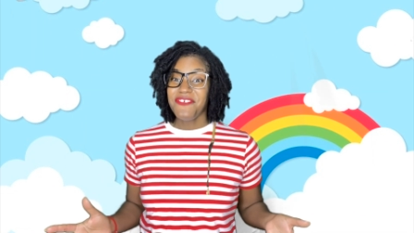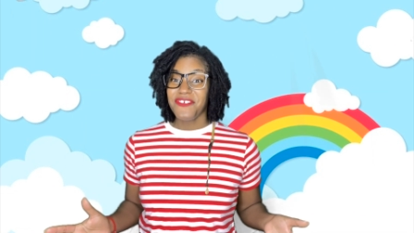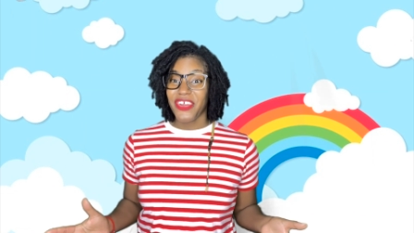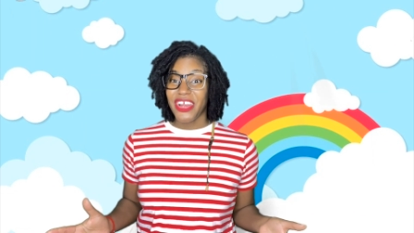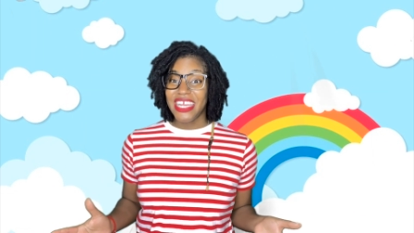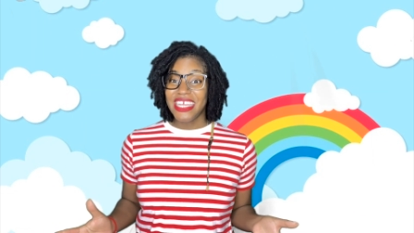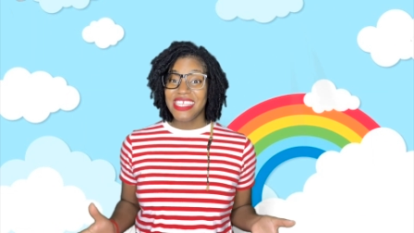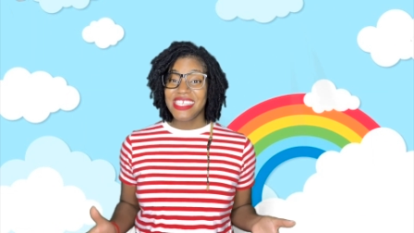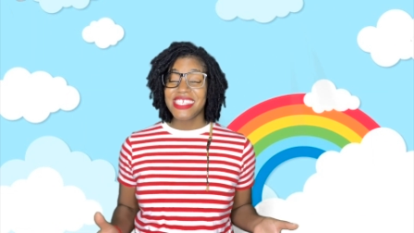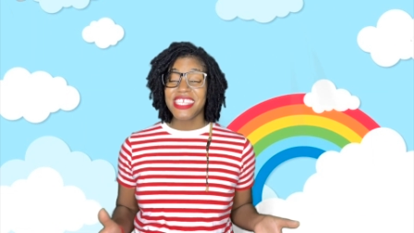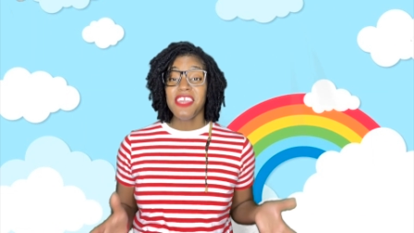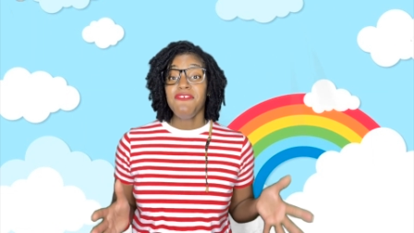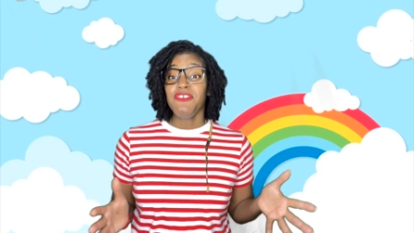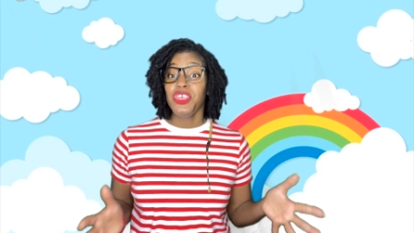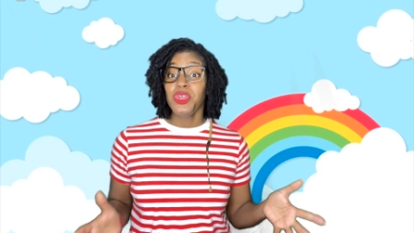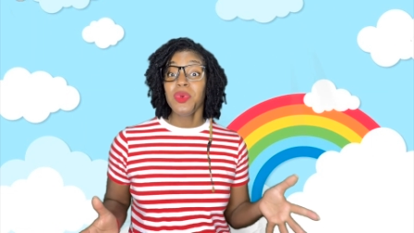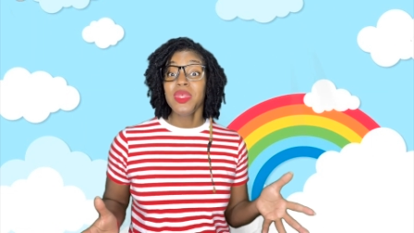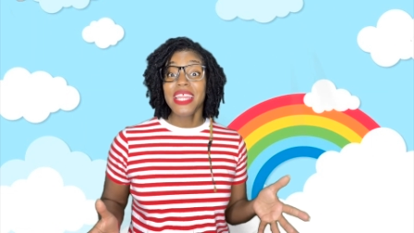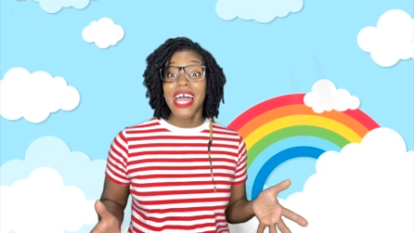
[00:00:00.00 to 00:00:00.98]
friends, if
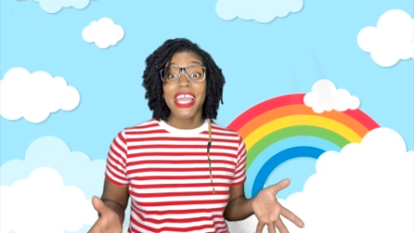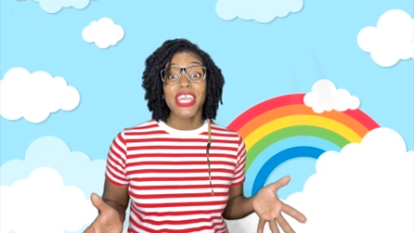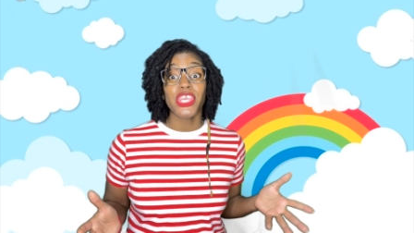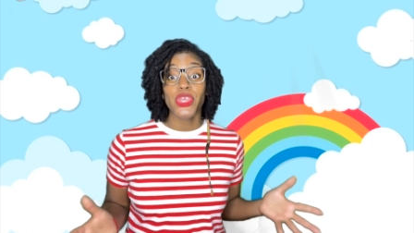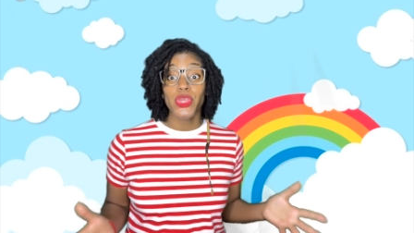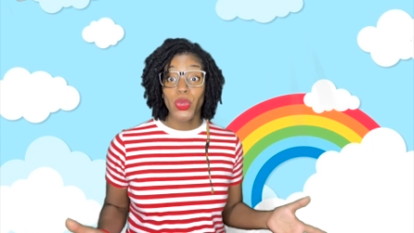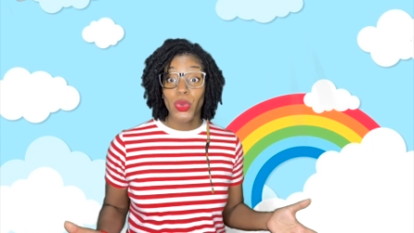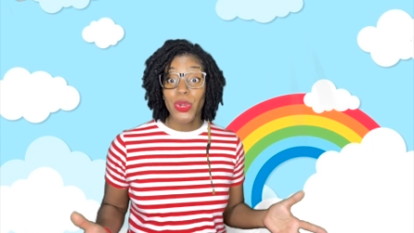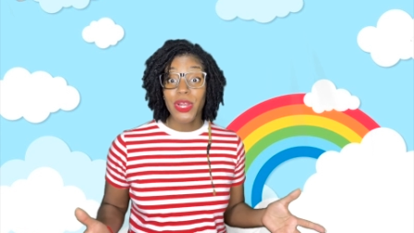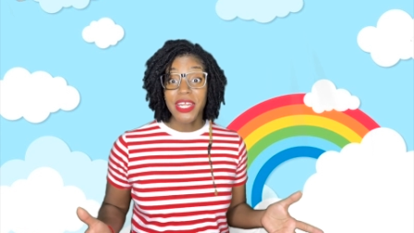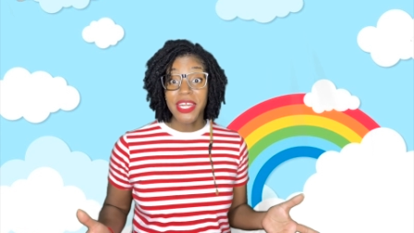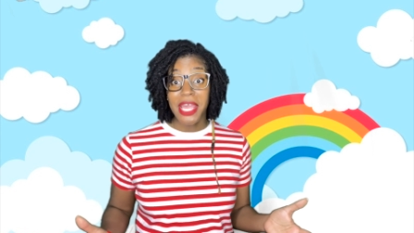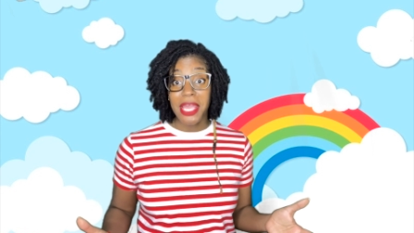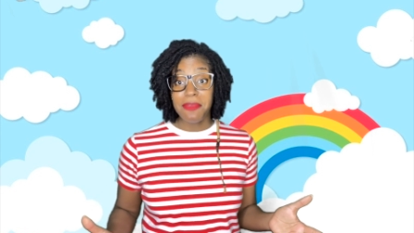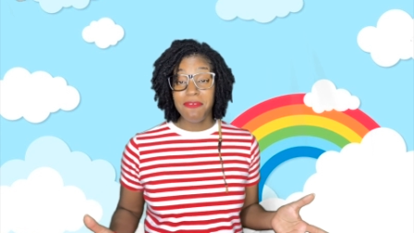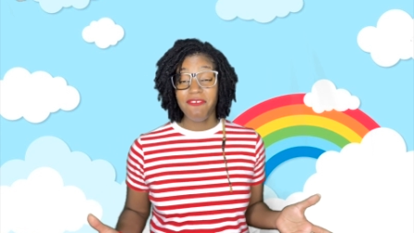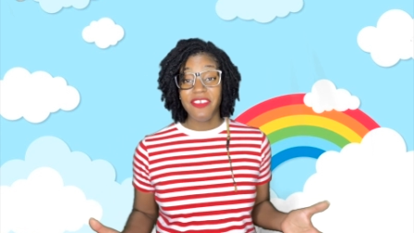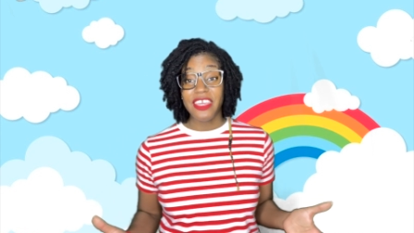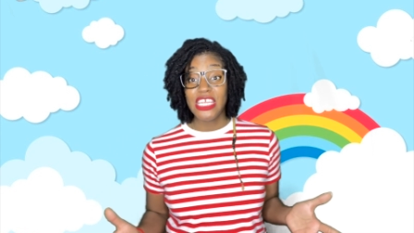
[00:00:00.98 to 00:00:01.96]
you would like your
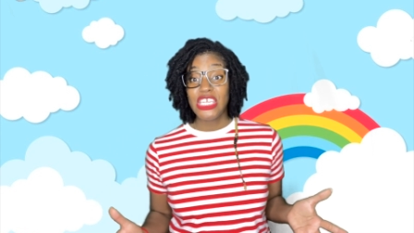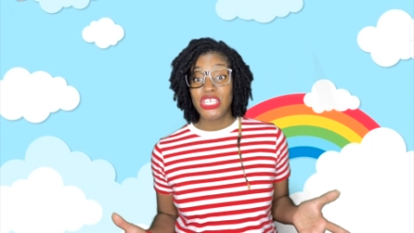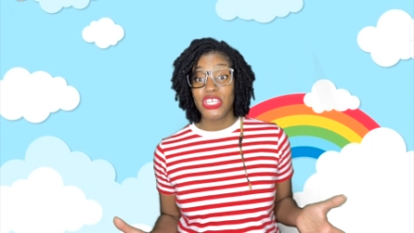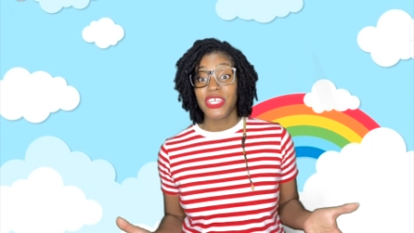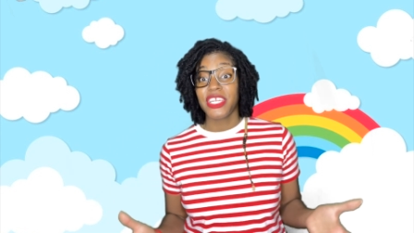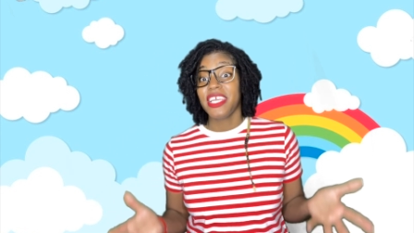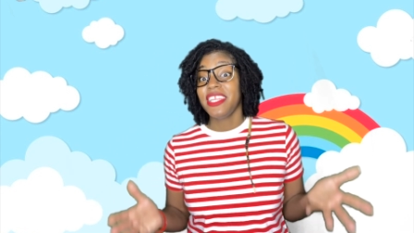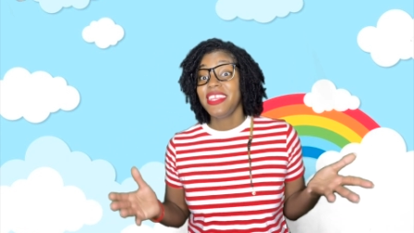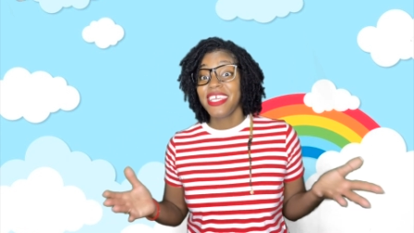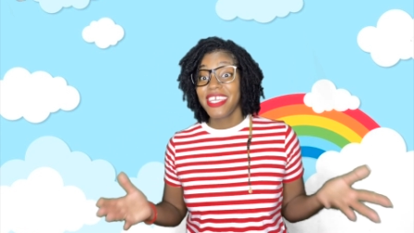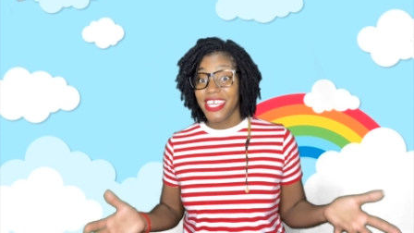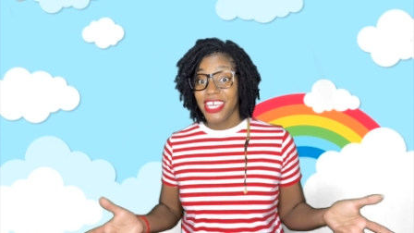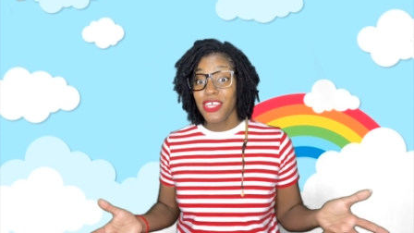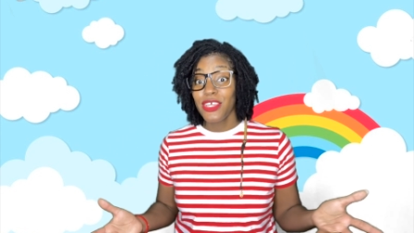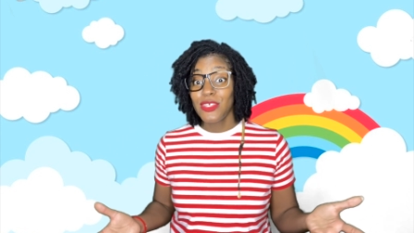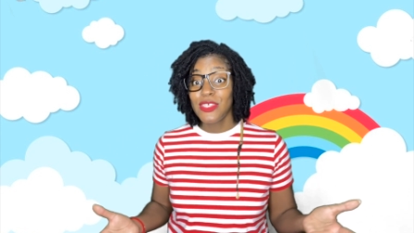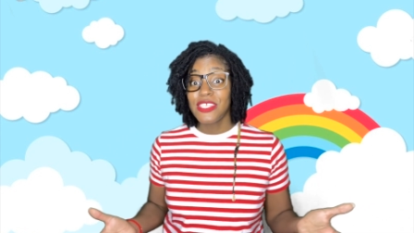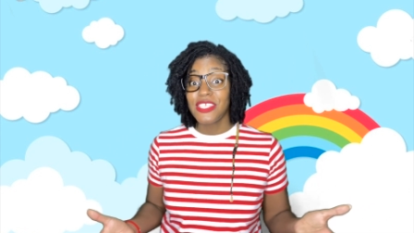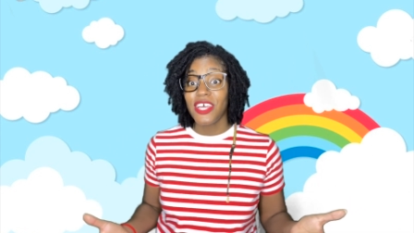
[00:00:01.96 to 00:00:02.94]
name featured in the
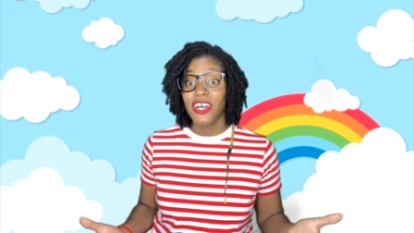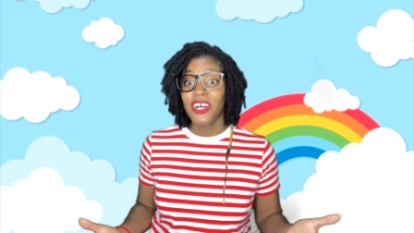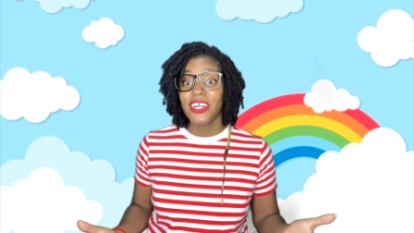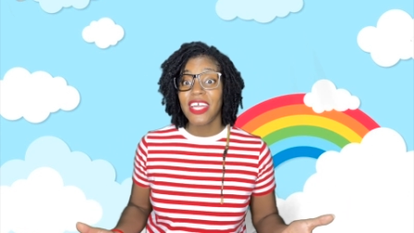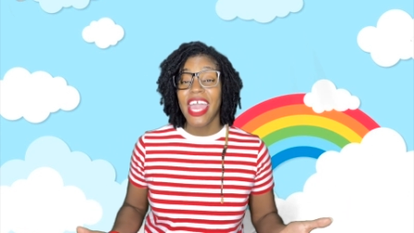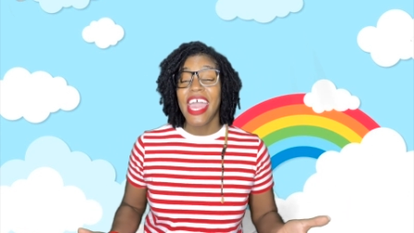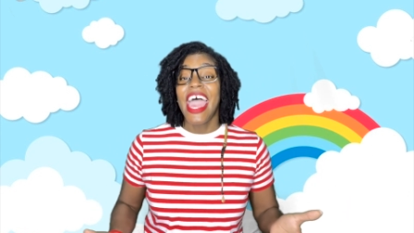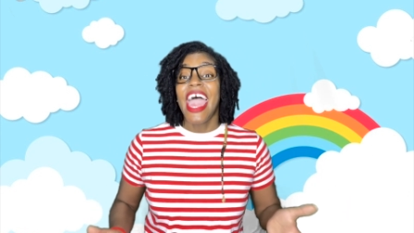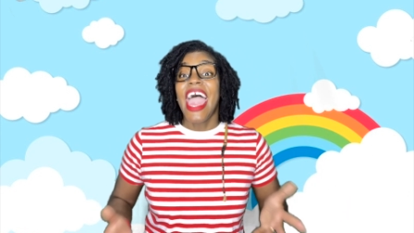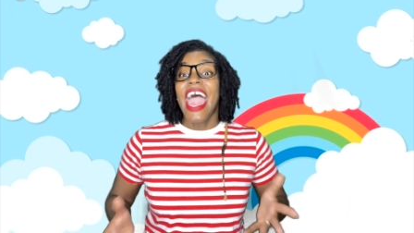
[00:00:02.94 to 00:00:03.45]
Giggle song,